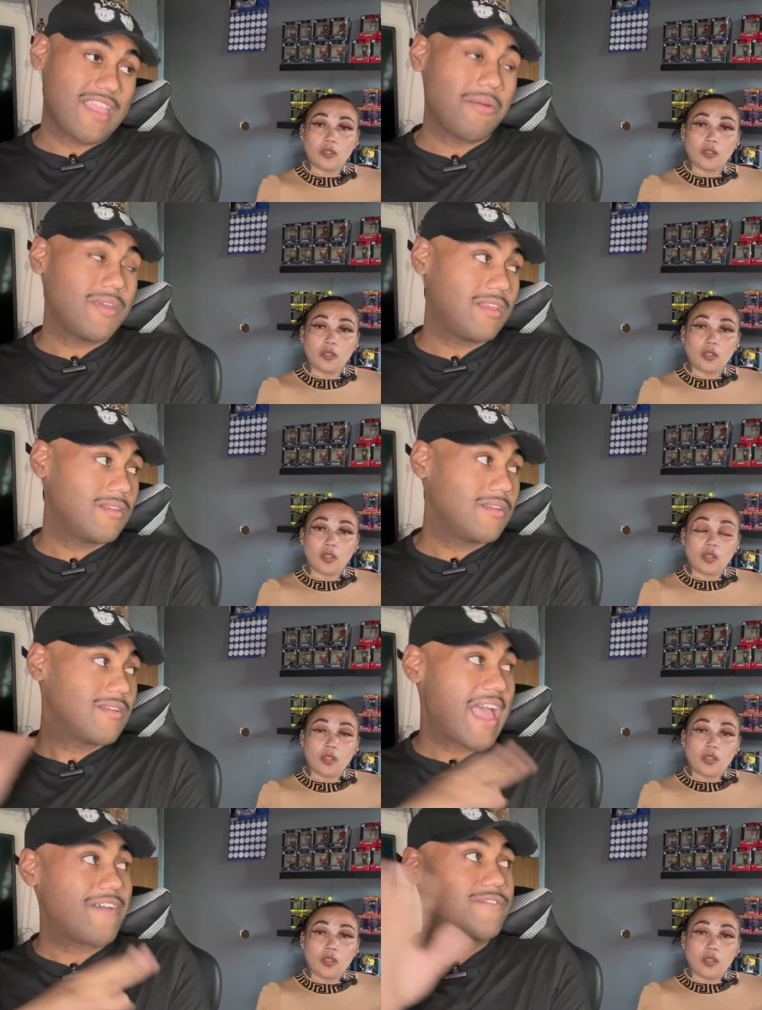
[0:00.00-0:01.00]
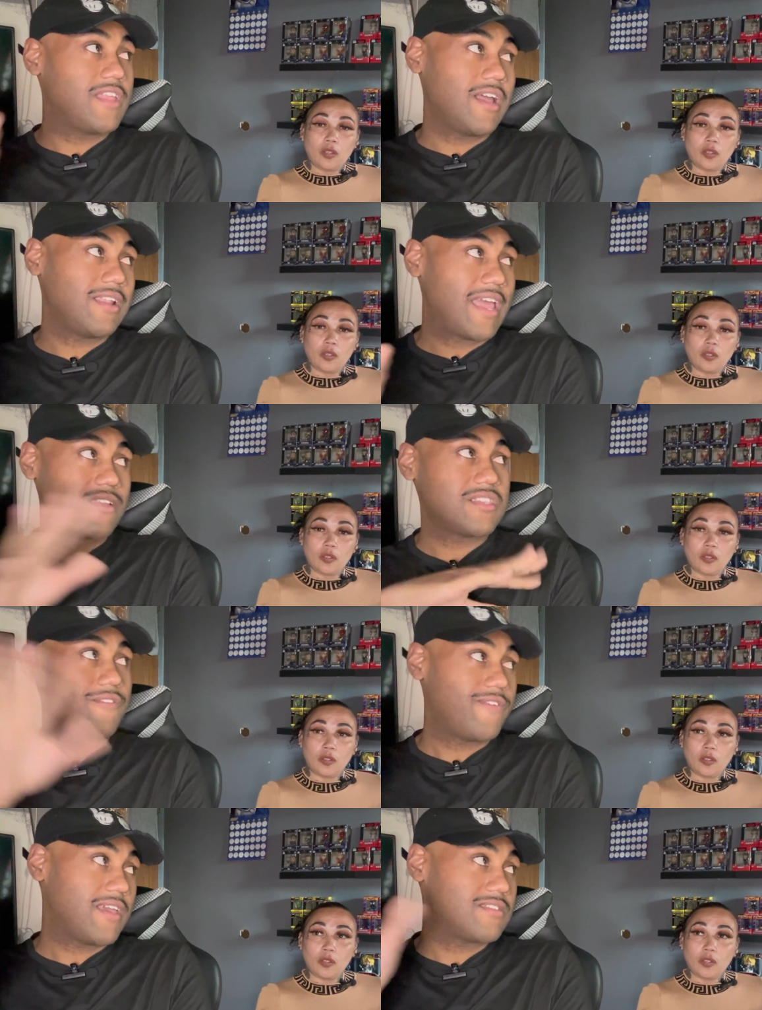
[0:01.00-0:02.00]
Speaker 1: that we have done, like to
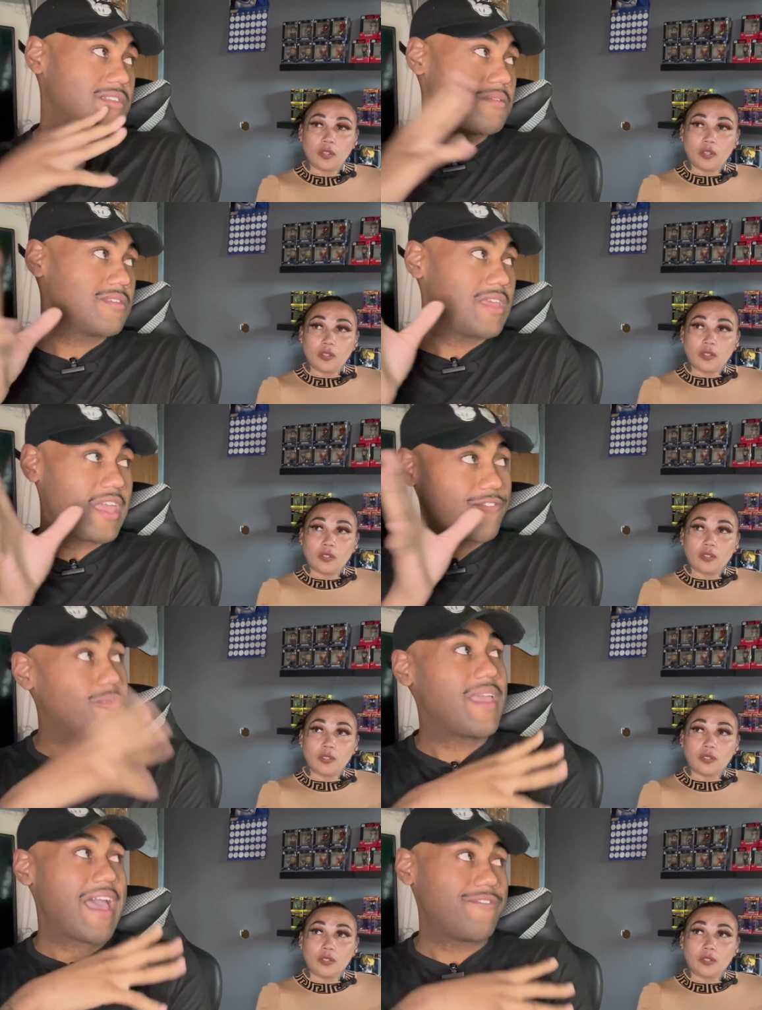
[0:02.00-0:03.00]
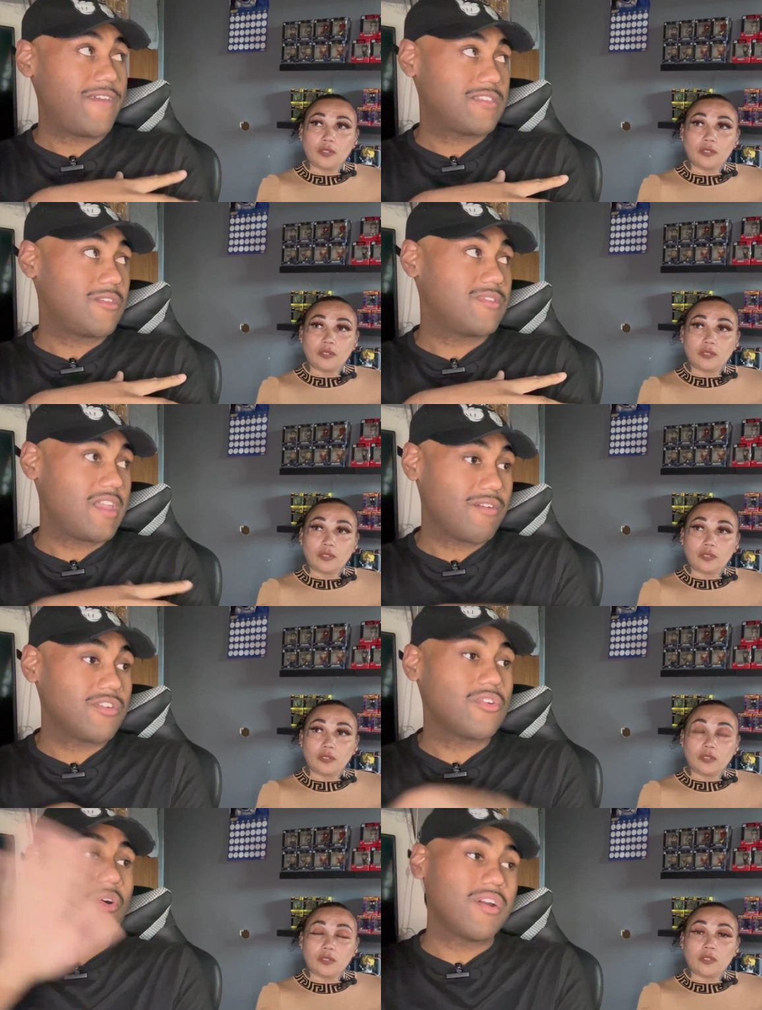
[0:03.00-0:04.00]
fix if we have fixed those
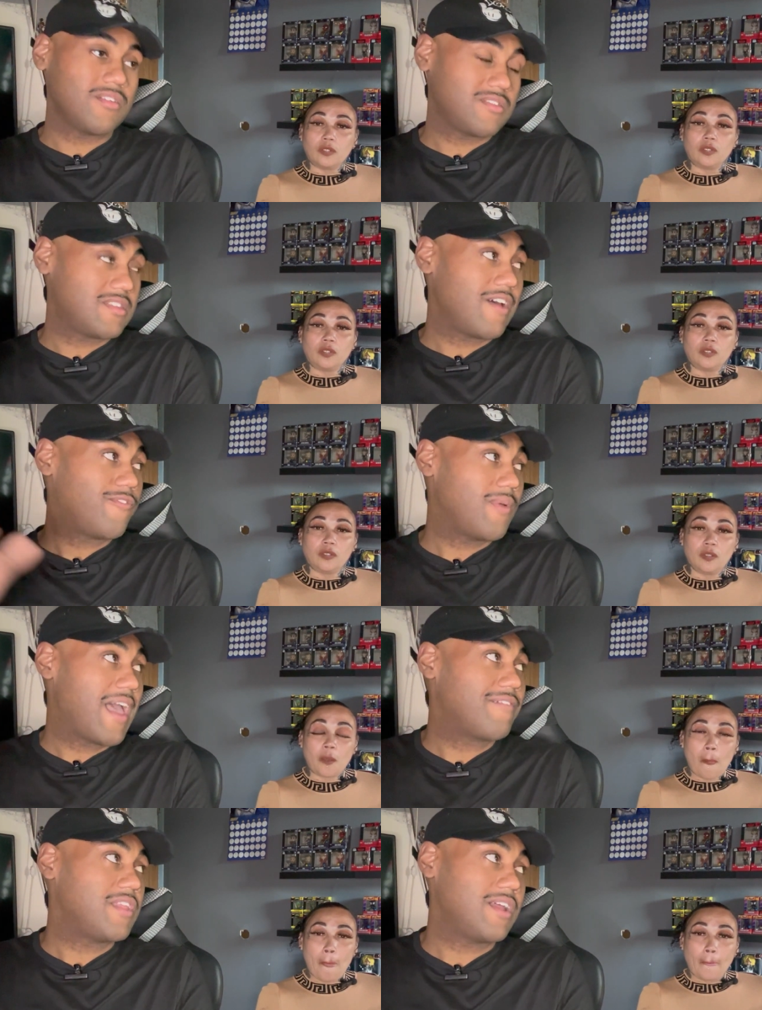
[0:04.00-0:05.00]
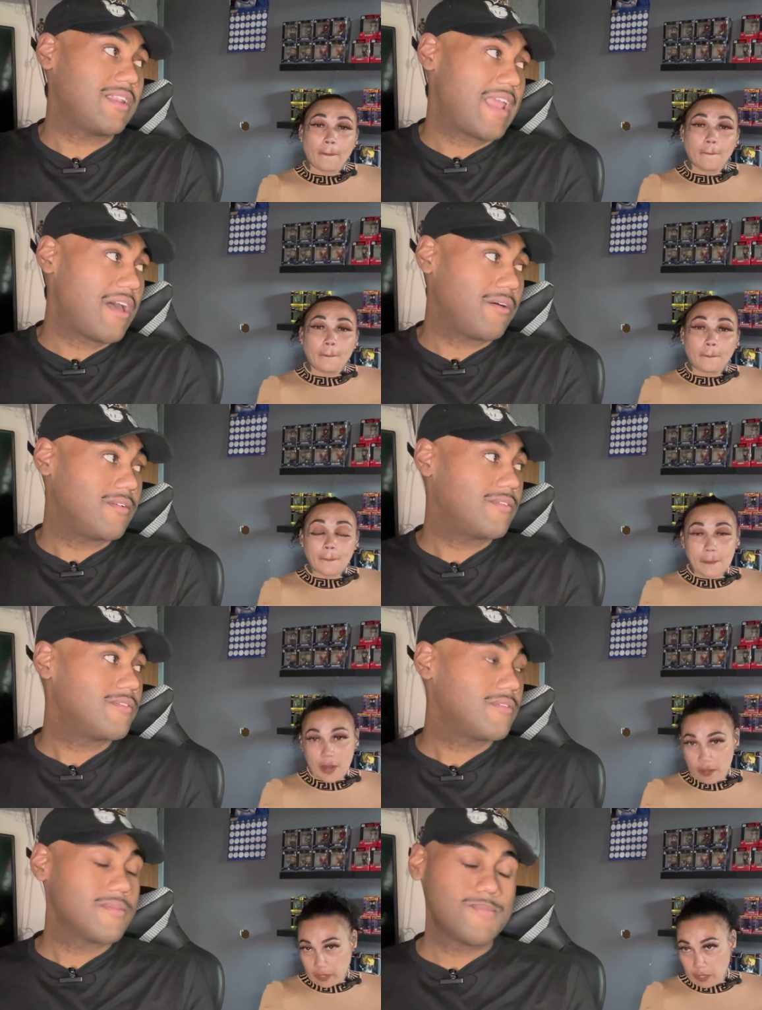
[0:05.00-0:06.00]
errors or stuff we have done
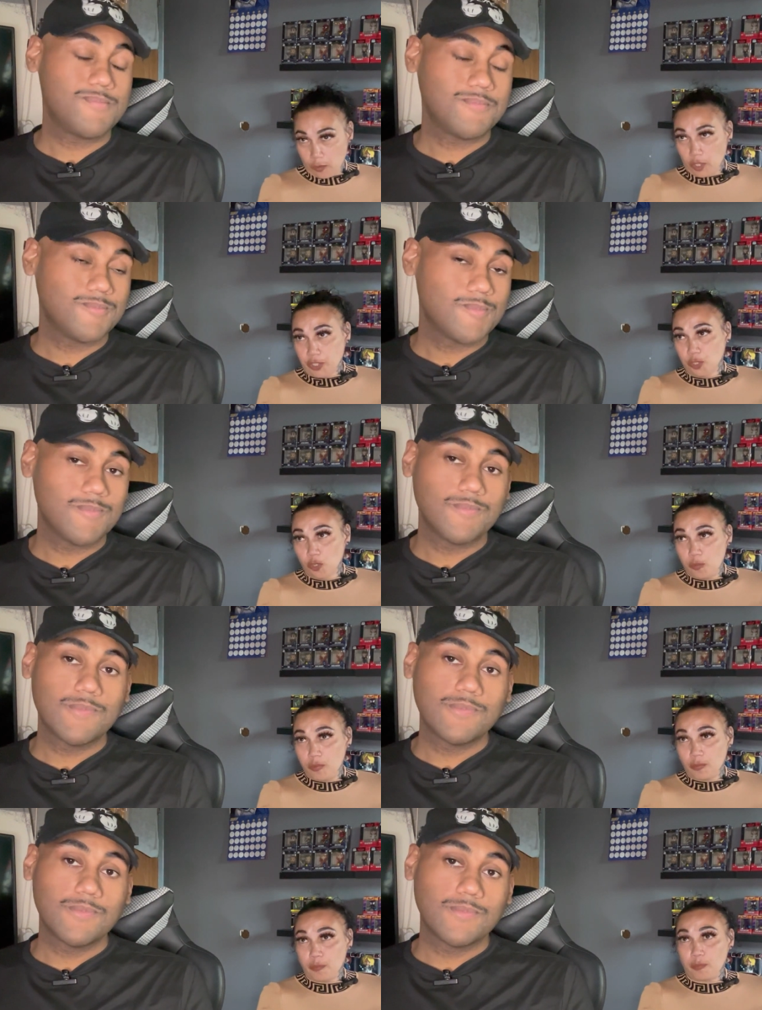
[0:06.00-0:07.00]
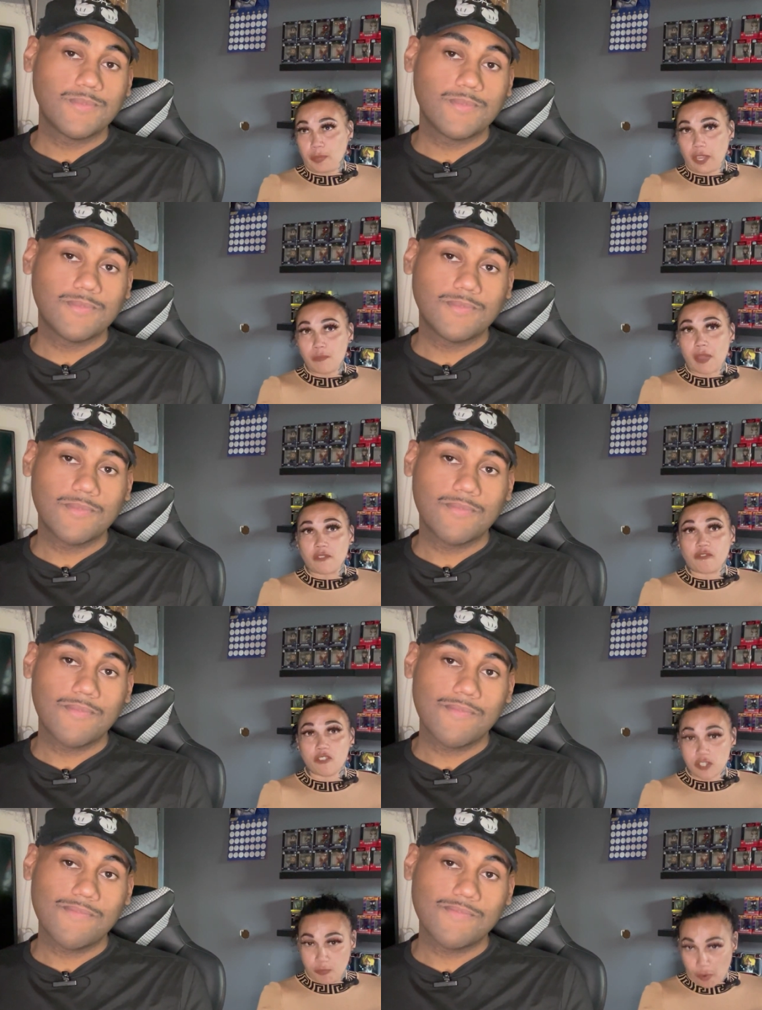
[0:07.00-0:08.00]
now.
Speaker 2: Okay. Well, you being my
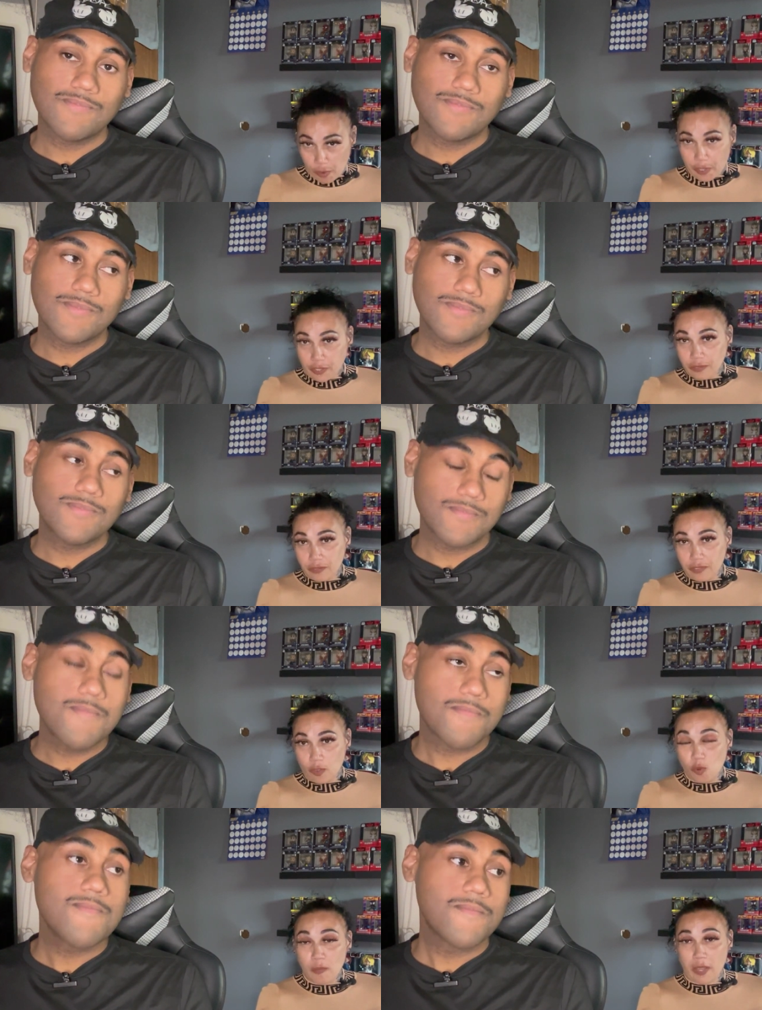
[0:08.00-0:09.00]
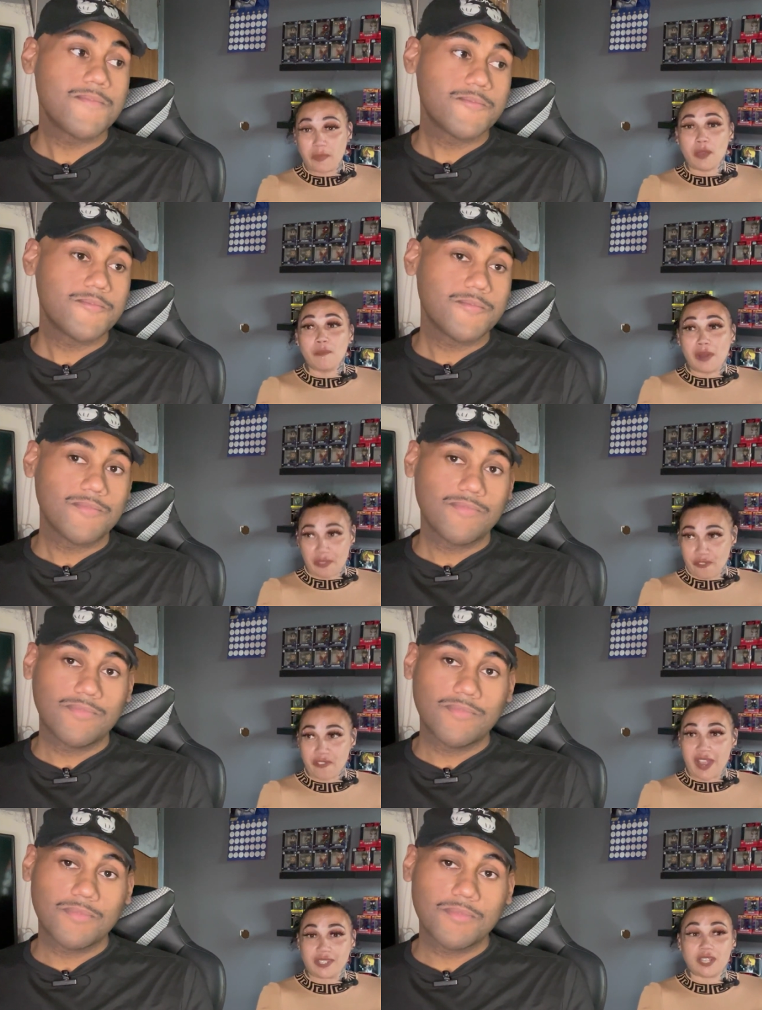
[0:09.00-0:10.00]
firstborn, who made me a
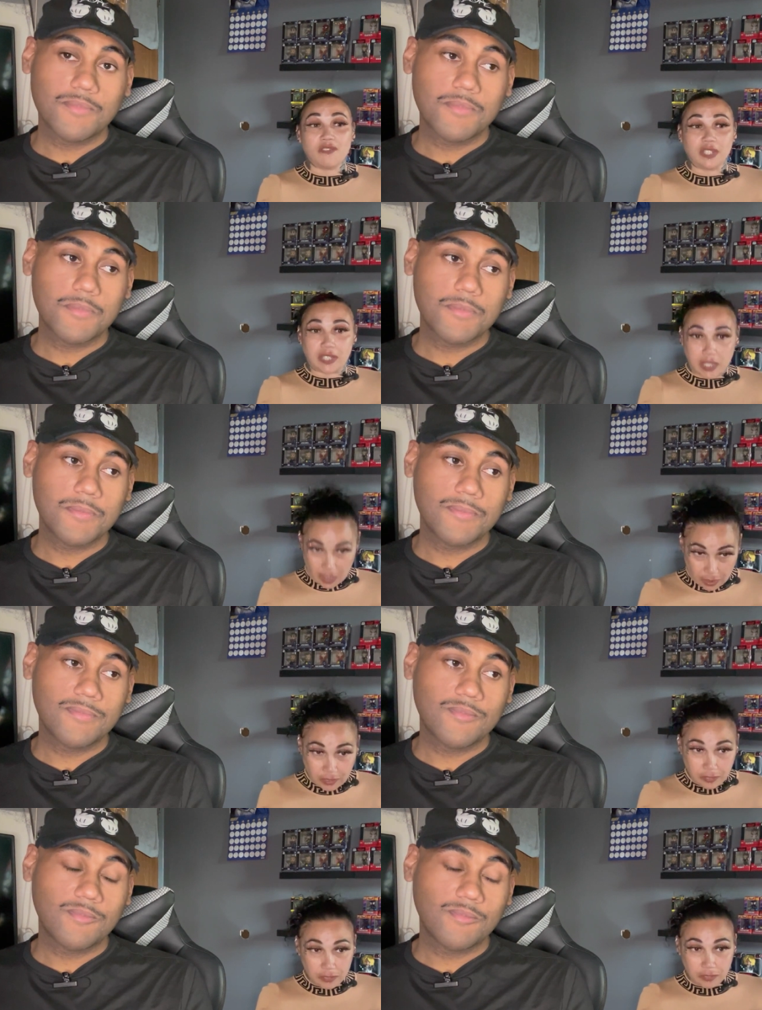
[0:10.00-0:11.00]
mother at 17,